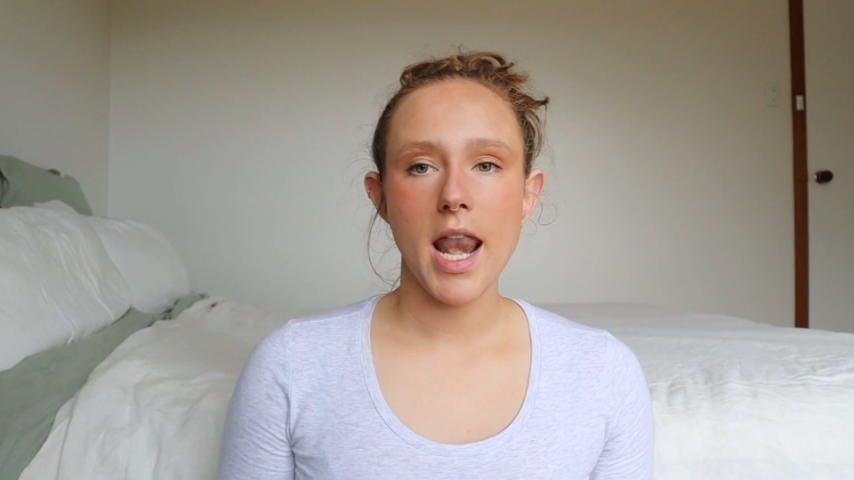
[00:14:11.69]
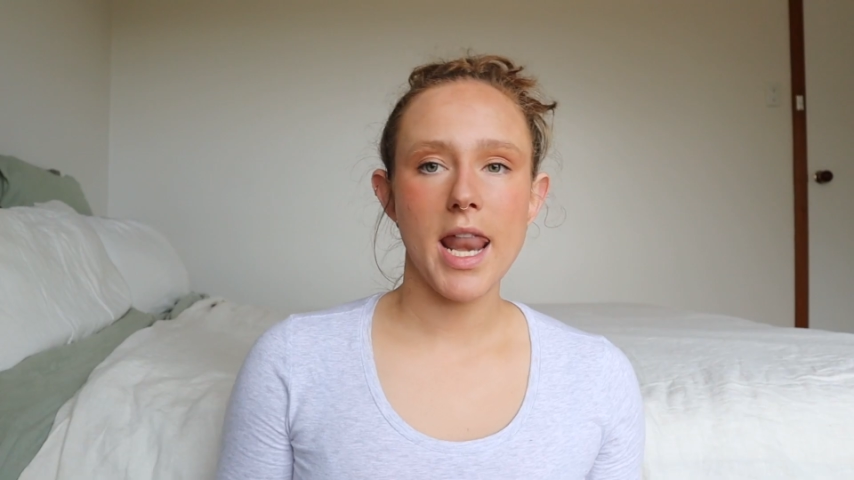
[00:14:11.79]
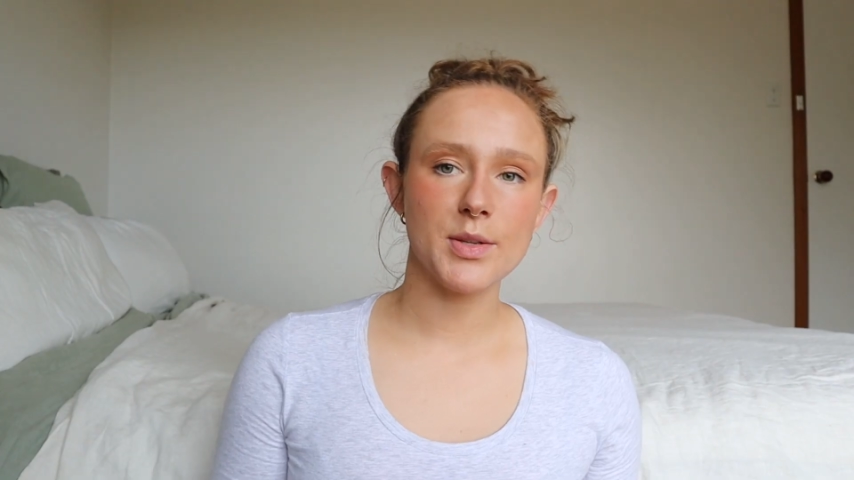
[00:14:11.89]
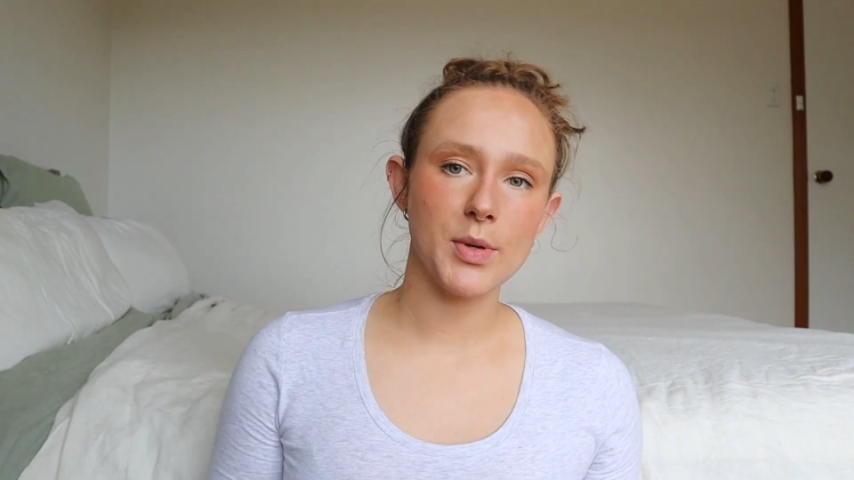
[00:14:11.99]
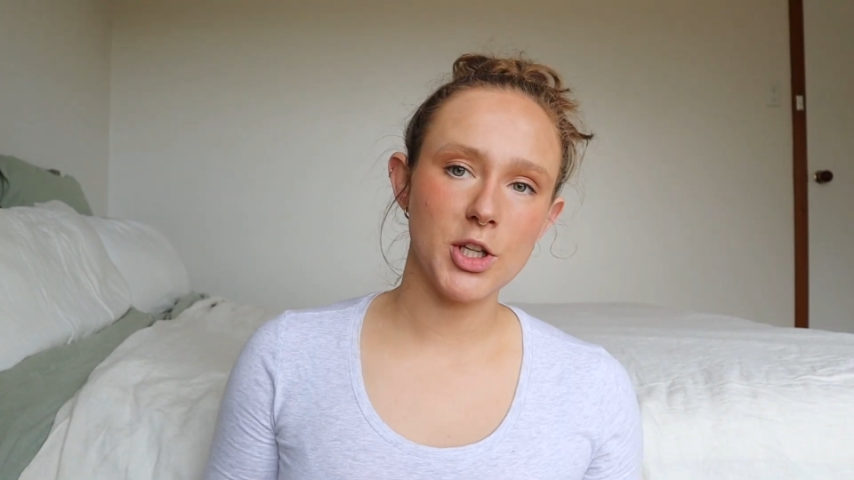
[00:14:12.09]

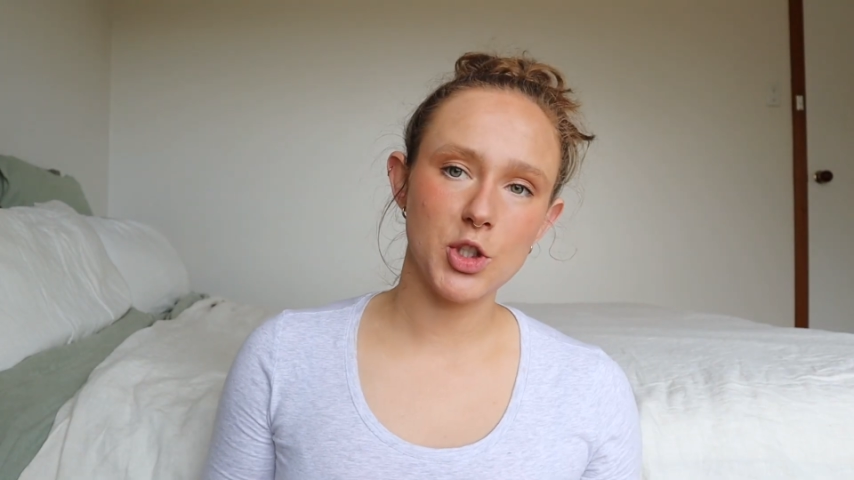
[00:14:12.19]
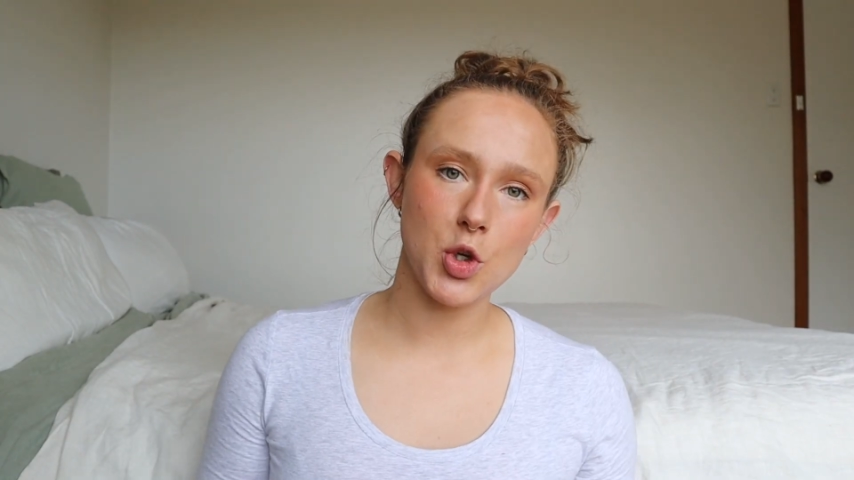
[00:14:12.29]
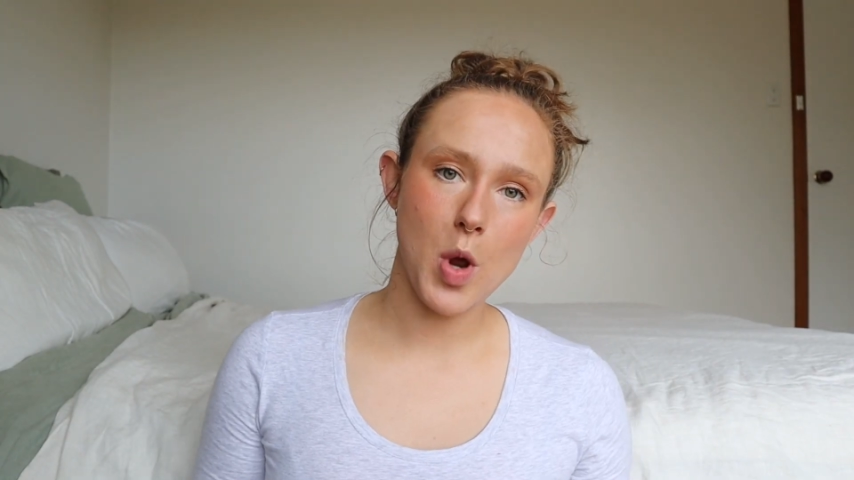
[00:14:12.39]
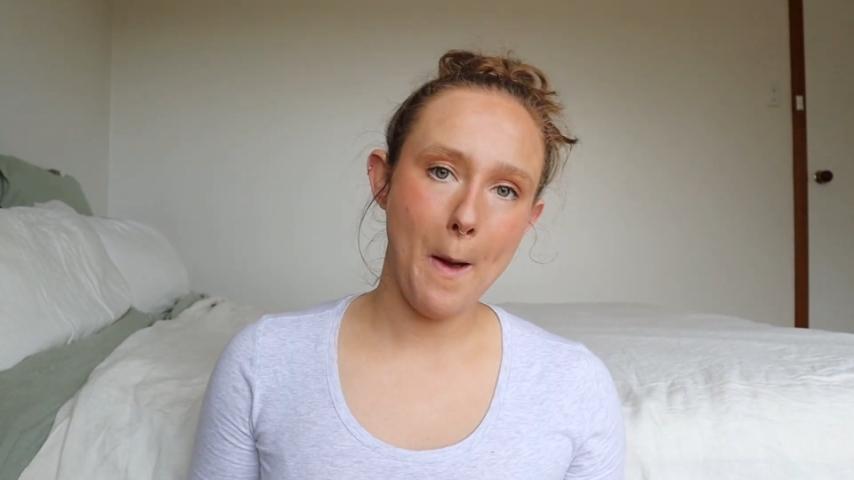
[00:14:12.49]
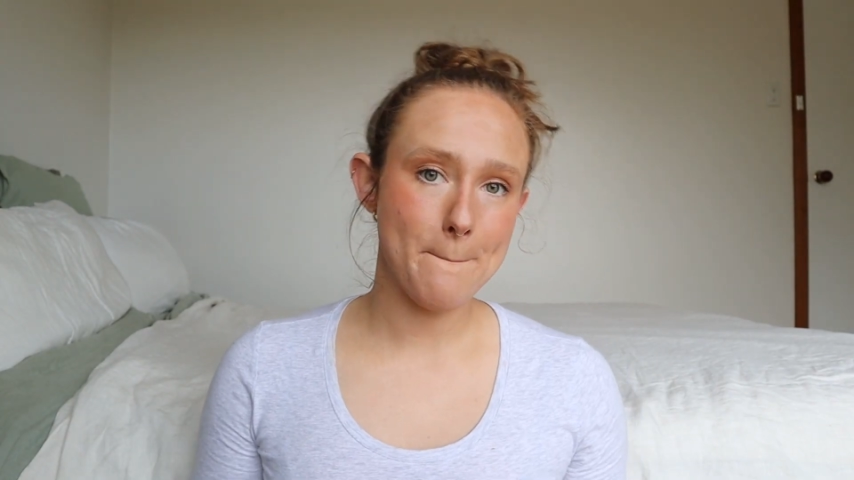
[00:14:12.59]
Next we're gonna
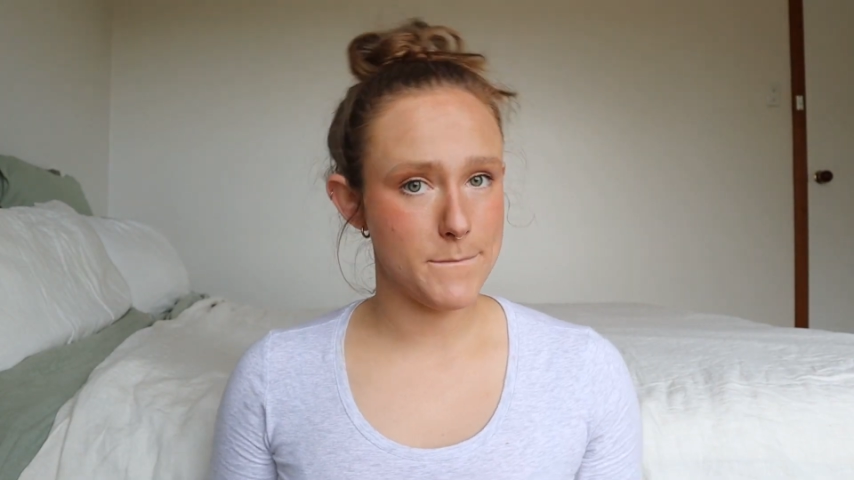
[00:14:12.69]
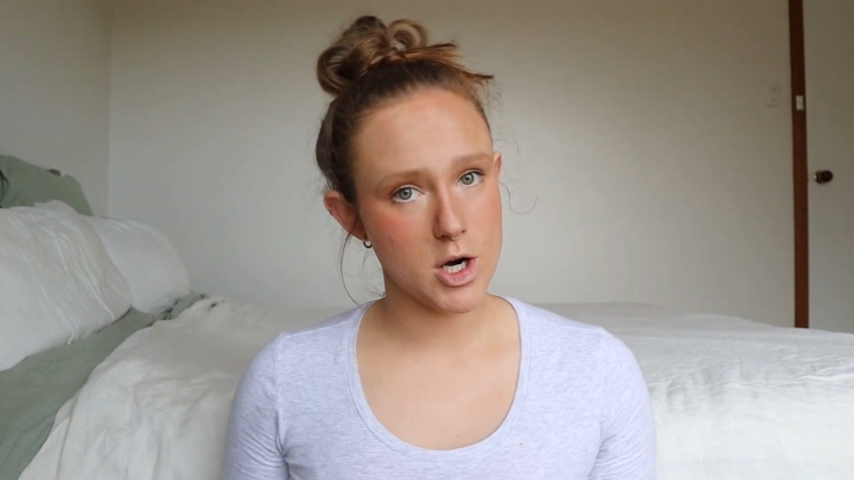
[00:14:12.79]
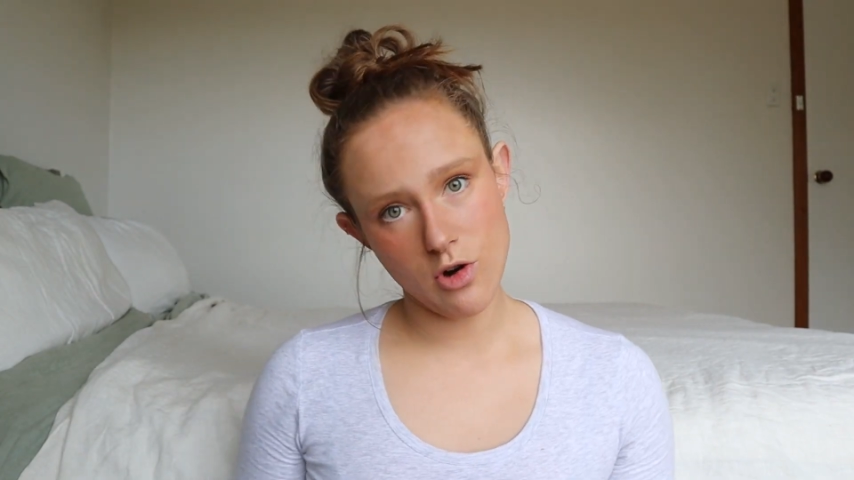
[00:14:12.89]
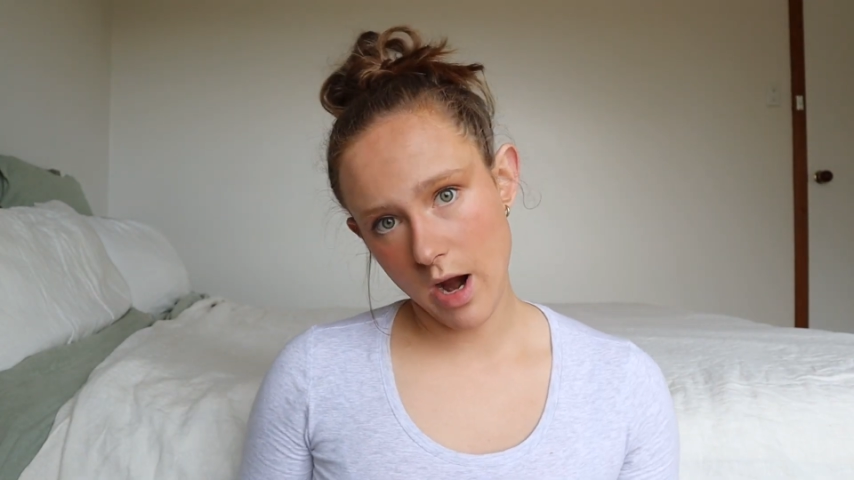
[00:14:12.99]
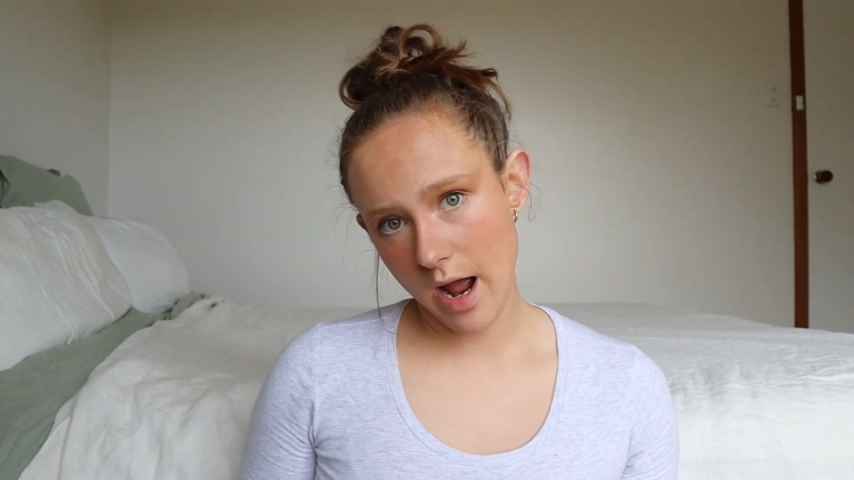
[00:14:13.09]
do
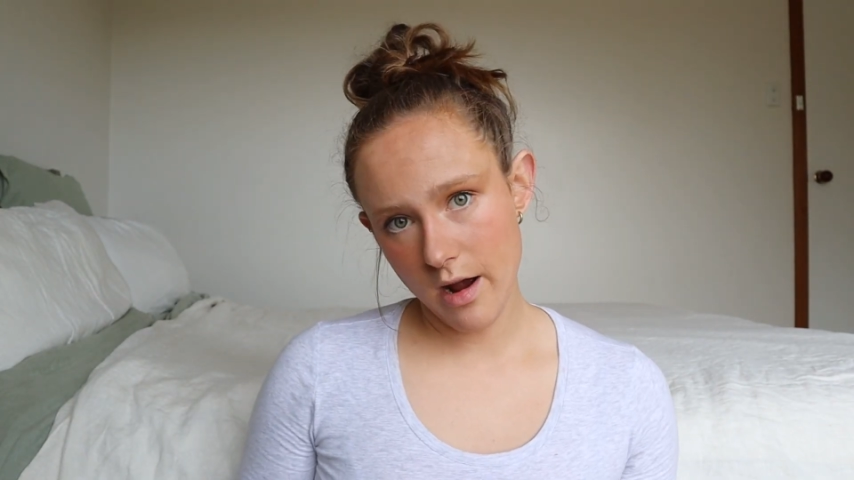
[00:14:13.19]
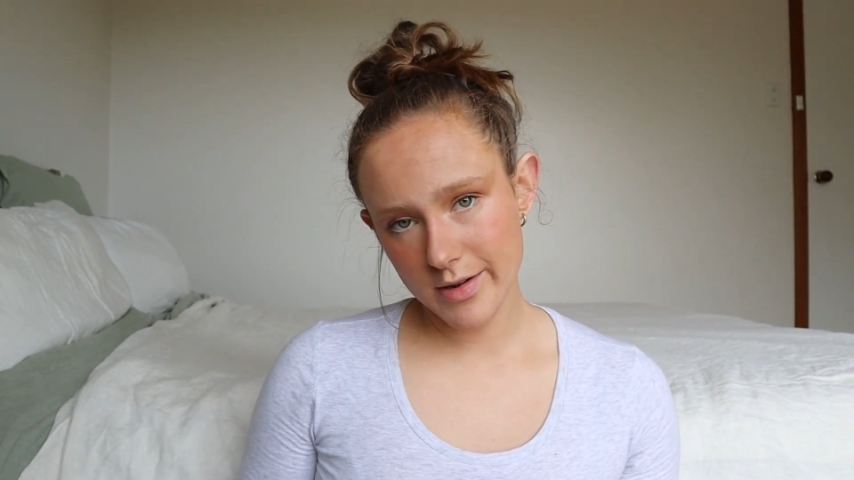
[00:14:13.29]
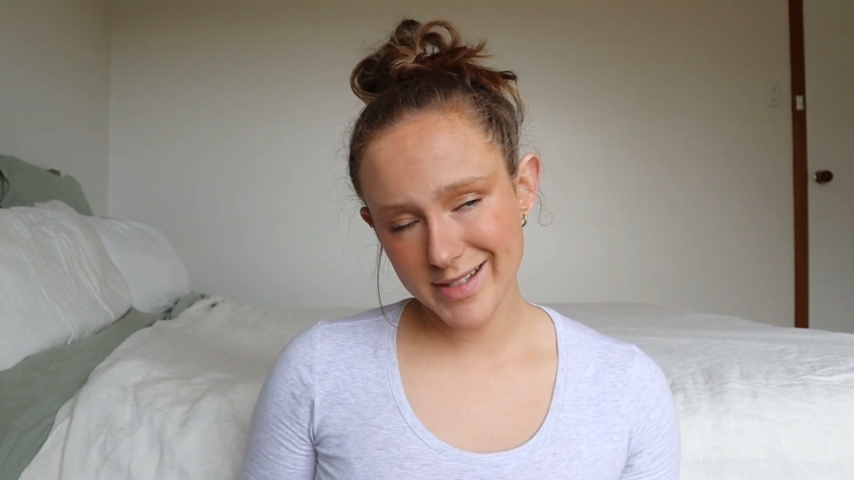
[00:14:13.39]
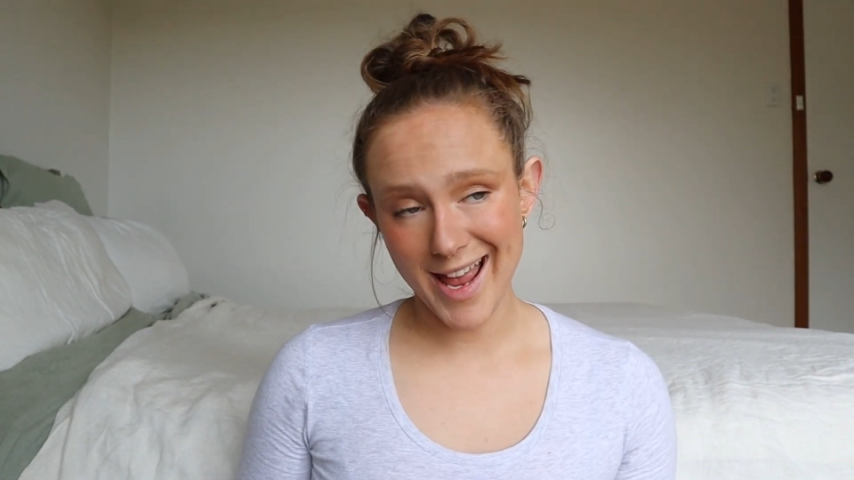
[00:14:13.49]
brows,